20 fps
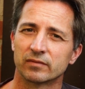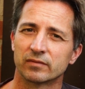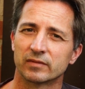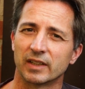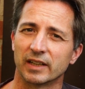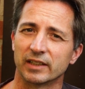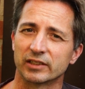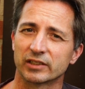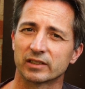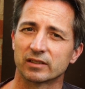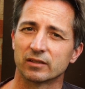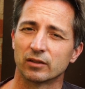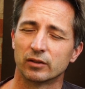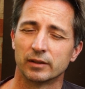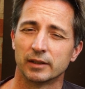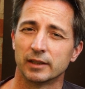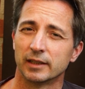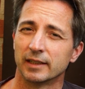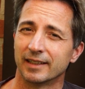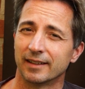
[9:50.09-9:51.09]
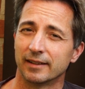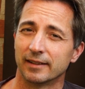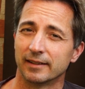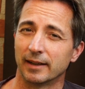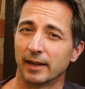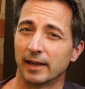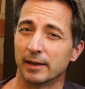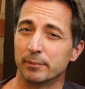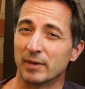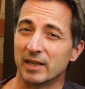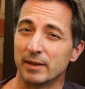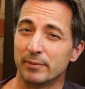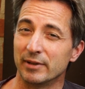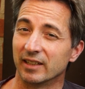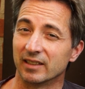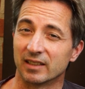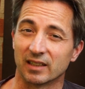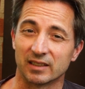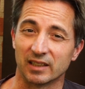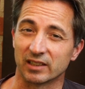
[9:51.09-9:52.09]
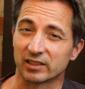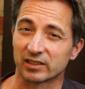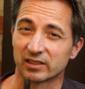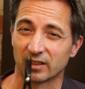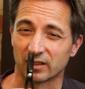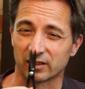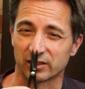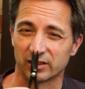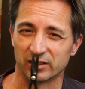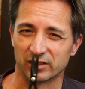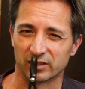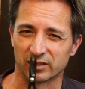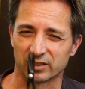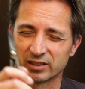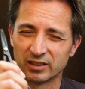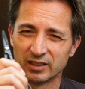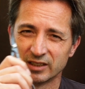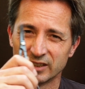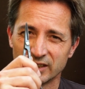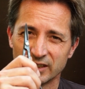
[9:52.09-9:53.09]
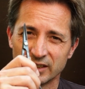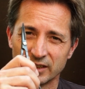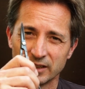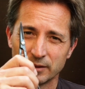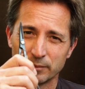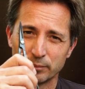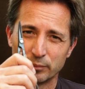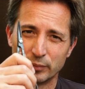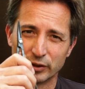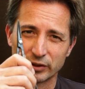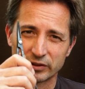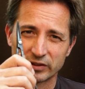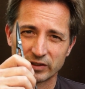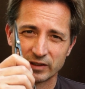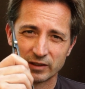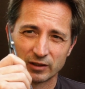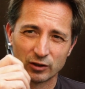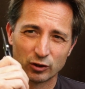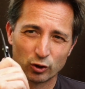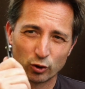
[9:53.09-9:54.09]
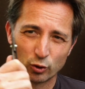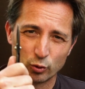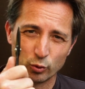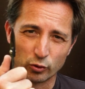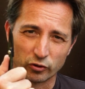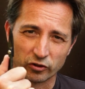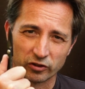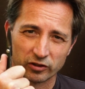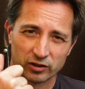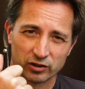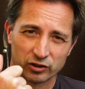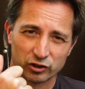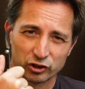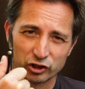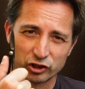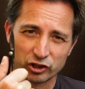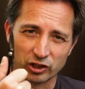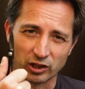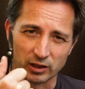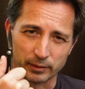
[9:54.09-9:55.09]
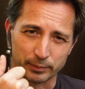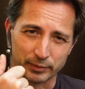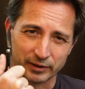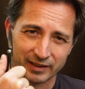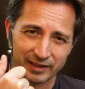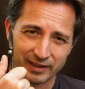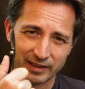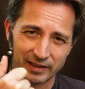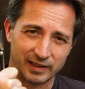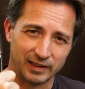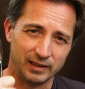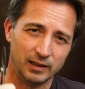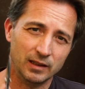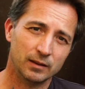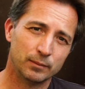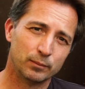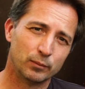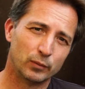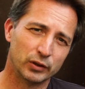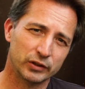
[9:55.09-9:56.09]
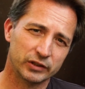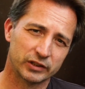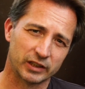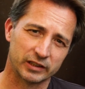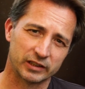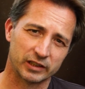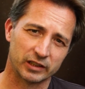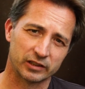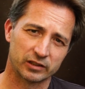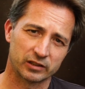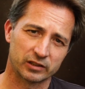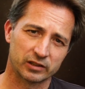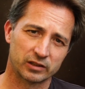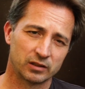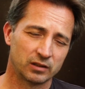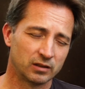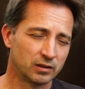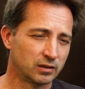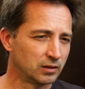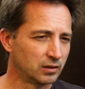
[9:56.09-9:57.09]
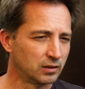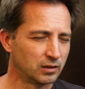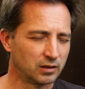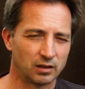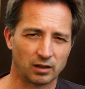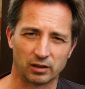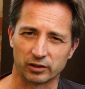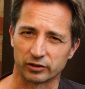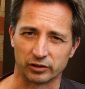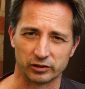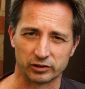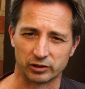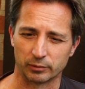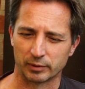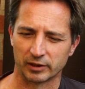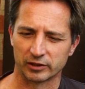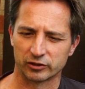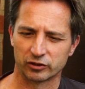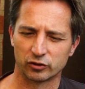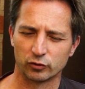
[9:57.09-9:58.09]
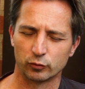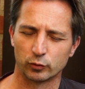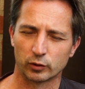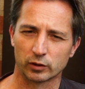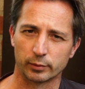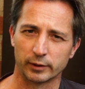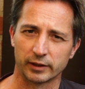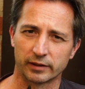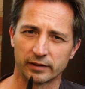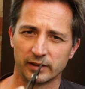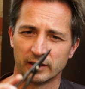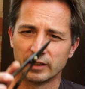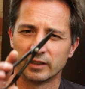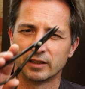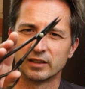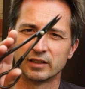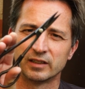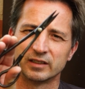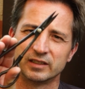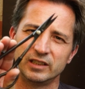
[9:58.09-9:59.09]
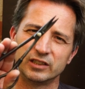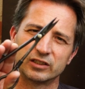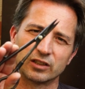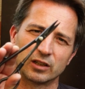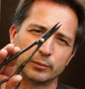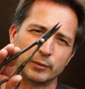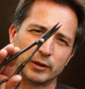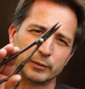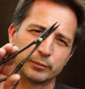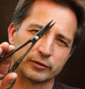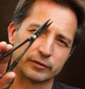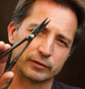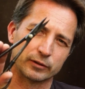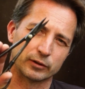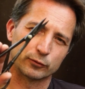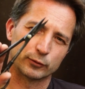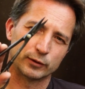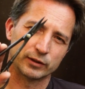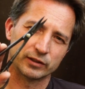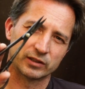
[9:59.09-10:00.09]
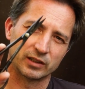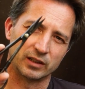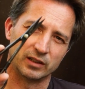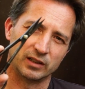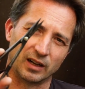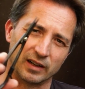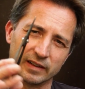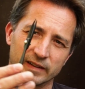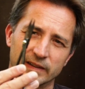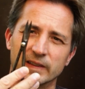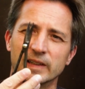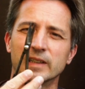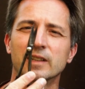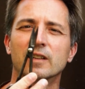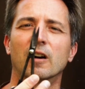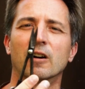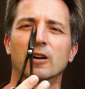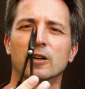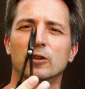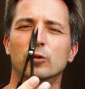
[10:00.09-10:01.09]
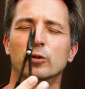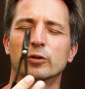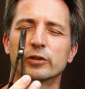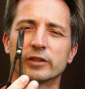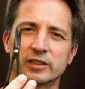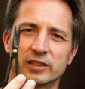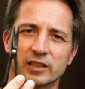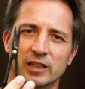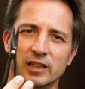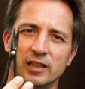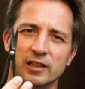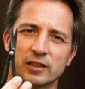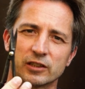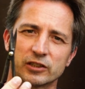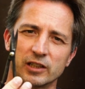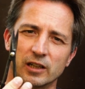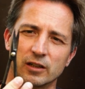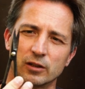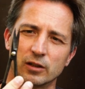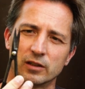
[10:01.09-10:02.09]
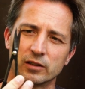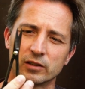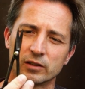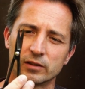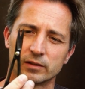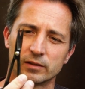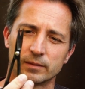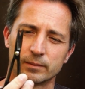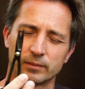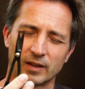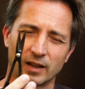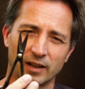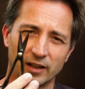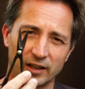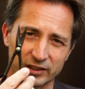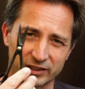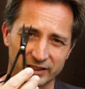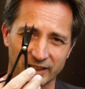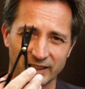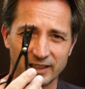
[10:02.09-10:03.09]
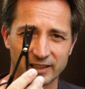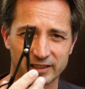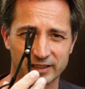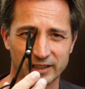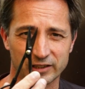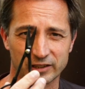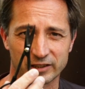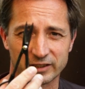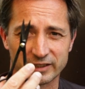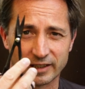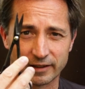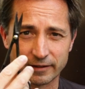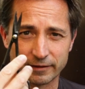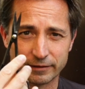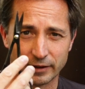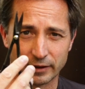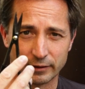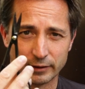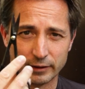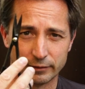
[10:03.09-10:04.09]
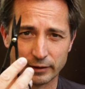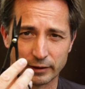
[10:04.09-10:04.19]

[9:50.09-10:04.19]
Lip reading: desk, and maybe in their desk there are scissors. But good, sharp, thin bonsai scissors are such a pleasure to work with. These are my preferred ones. They, I think, are called azalea scissors. They're very,